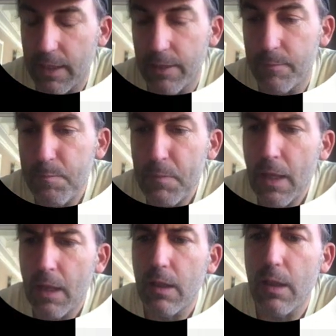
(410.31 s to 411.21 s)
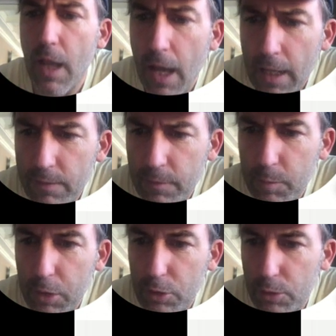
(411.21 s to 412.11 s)
And a lot of the
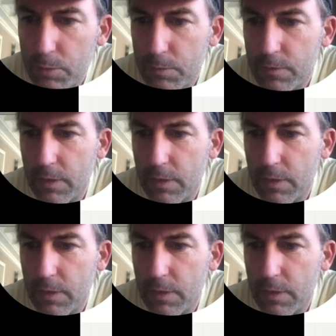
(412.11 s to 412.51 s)
plumes